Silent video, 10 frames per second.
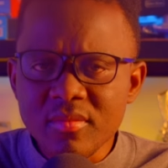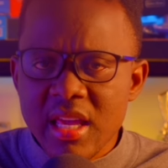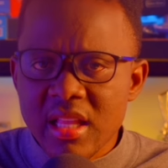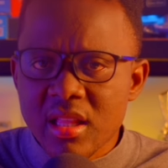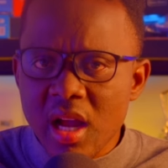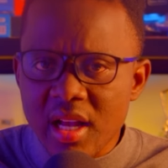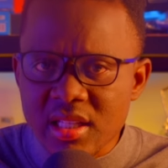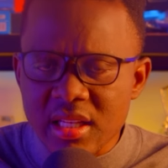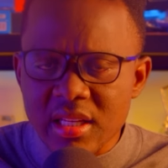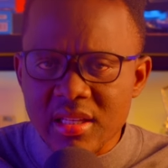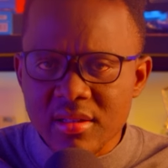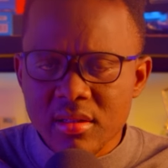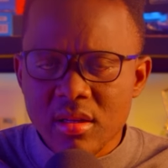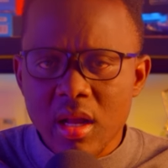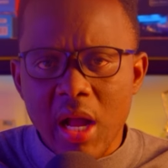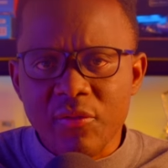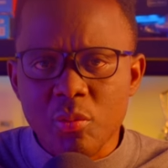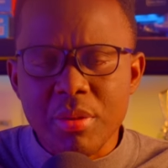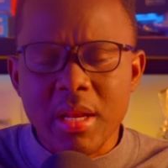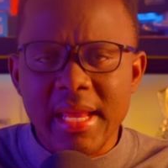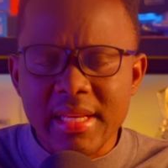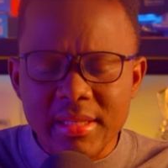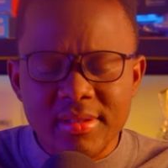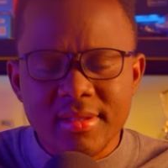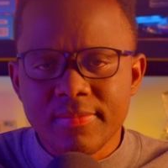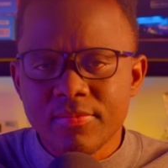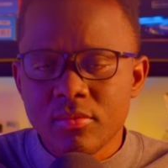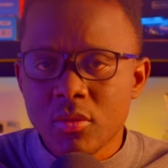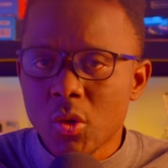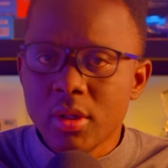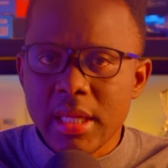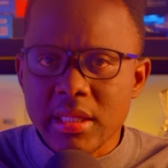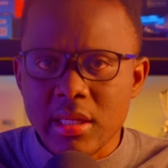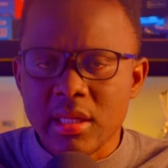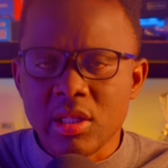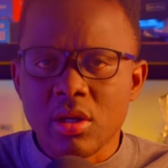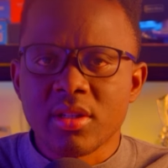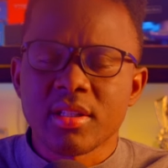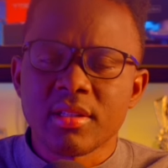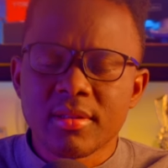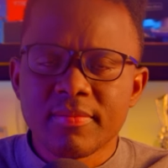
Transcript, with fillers: It doesn't have to be like this. Honestly, it doesn't.